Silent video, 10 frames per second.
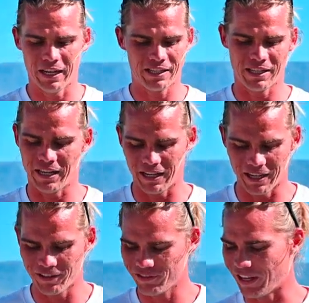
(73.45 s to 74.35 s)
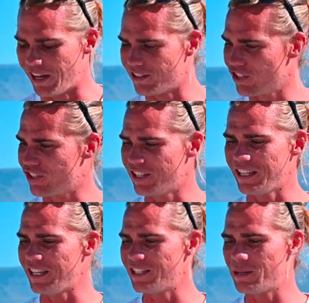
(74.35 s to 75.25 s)
It's yeah, just an
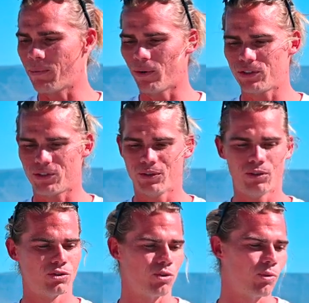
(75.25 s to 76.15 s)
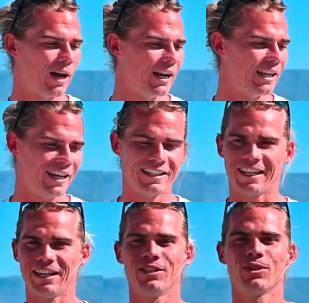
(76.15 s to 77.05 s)
easy board to ride and
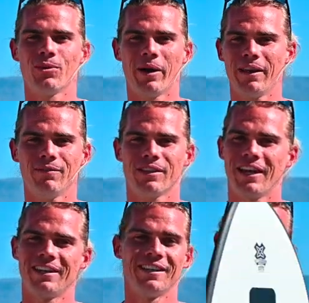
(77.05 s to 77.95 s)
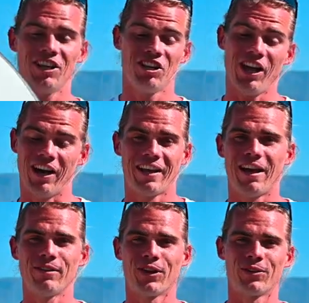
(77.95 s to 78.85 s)
get into the waves, and yeah,
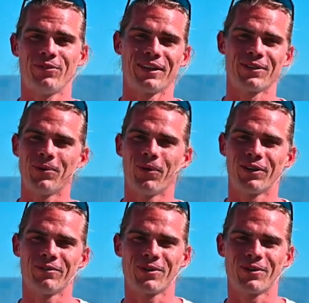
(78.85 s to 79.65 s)
have a lot of fun on the water, of